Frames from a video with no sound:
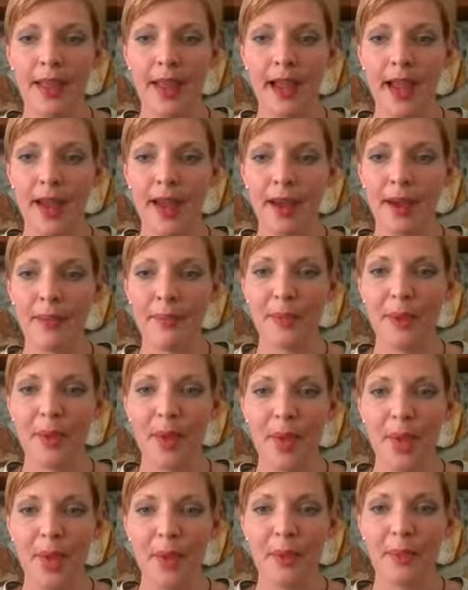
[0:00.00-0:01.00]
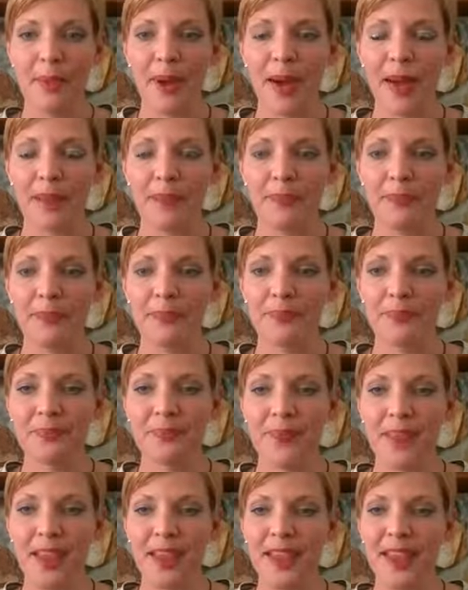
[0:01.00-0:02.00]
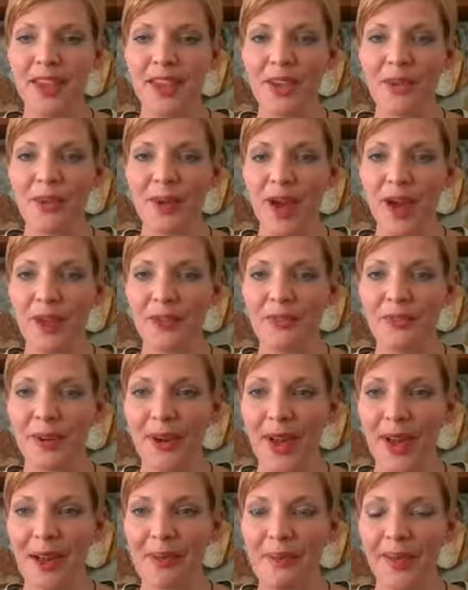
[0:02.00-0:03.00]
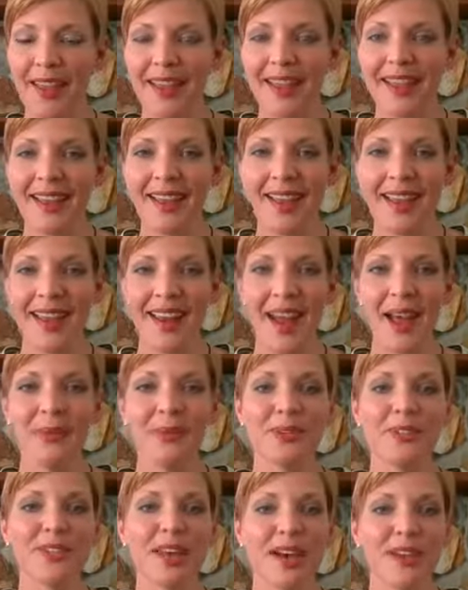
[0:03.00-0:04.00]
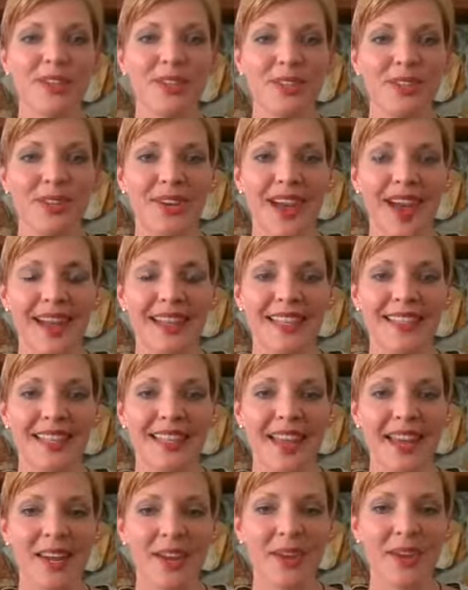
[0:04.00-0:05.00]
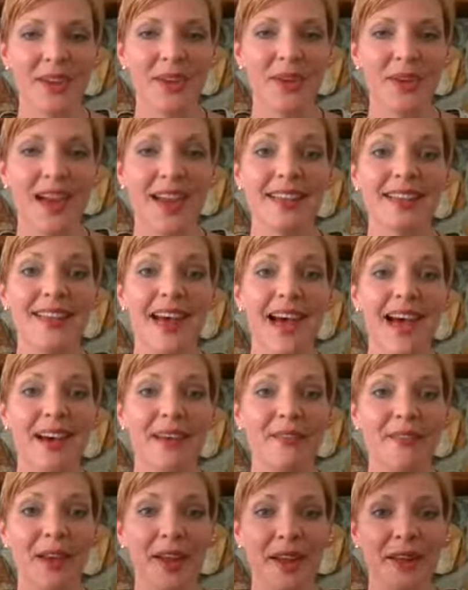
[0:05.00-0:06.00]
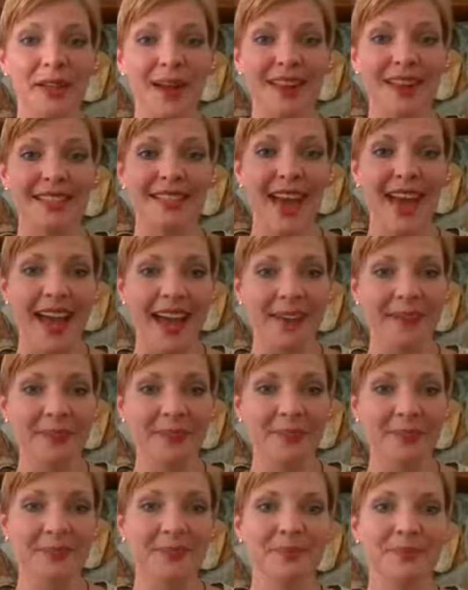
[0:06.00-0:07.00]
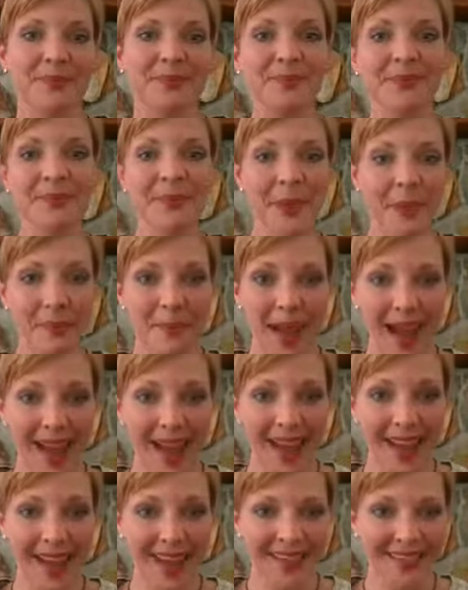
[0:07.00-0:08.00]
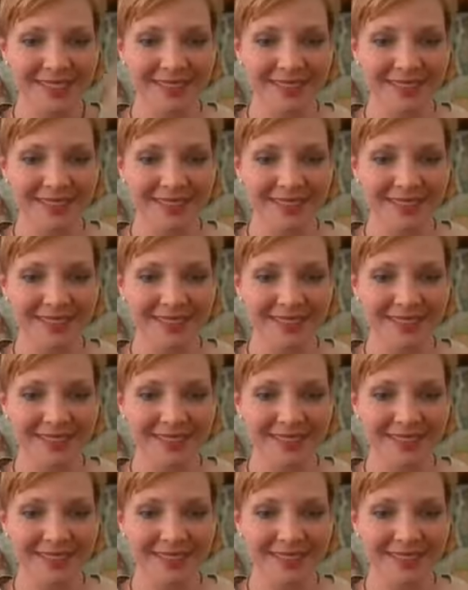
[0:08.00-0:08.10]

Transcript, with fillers: Um, but thank you all for coming and I will talk to you guys later and you guys have a great day. Bye.